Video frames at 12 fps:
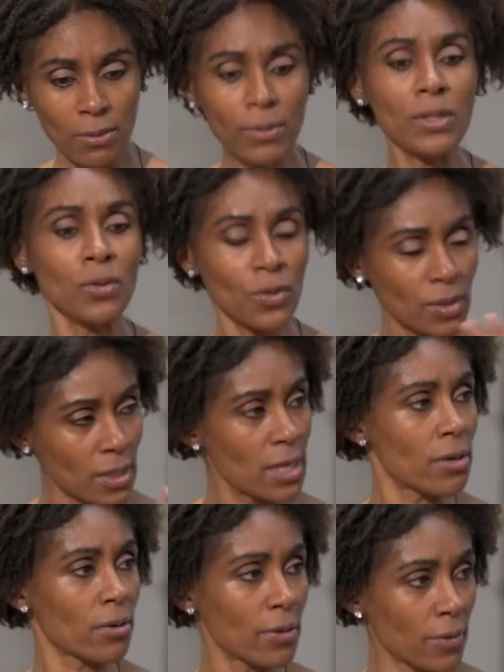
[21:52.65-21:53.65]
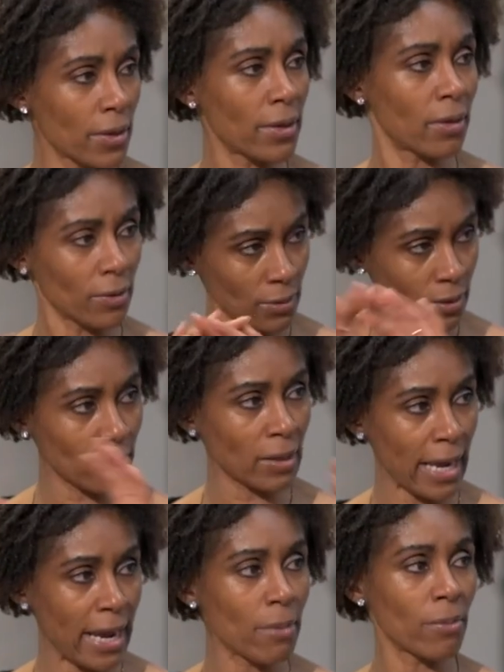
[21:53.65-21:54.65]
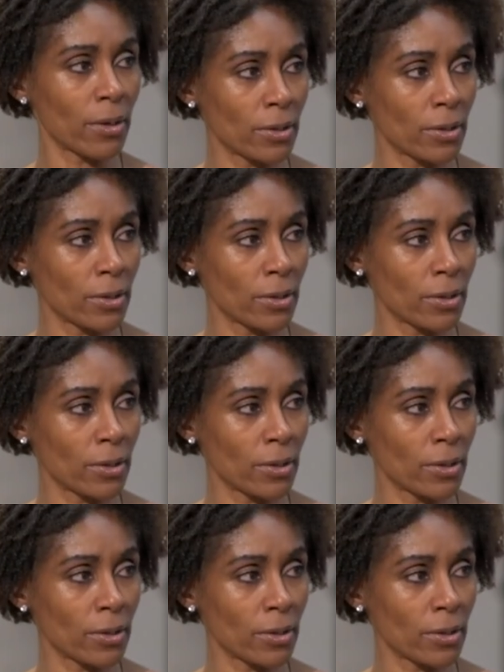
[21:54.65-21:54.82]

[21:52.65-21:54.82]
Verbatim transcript: when you see her the, on, on camera,